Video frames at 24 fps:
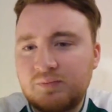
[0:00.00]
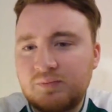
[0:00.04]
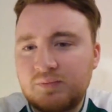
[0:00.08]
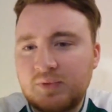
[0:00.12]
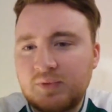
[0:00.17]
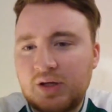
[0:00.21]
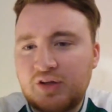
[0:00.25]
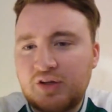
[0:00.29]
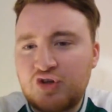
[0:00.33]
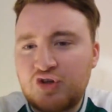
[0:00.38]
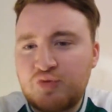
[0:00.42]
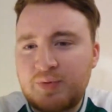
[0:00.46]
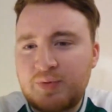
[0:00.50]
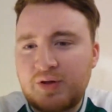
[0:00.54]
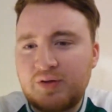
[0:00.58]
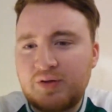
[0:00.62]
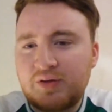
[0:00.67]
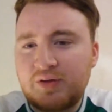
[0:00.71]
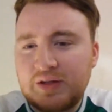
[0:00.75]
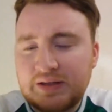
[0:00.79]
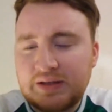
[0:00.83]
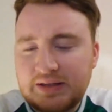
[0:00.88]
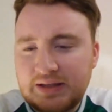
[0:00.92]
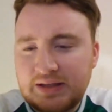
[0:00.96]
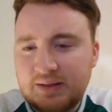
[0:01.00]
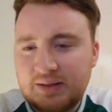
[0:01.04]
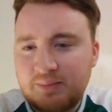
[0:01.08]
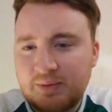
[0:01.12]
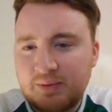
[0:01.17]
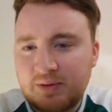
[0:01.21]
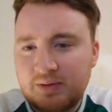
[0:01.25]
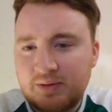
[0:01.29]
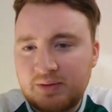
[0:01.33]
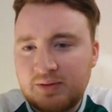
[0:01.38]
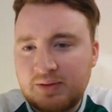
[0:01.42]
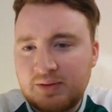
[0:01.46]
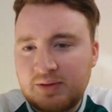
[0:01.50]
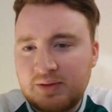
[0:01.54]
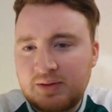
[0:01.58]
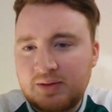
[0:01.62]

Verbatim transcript: He had a spell at Dundee, but.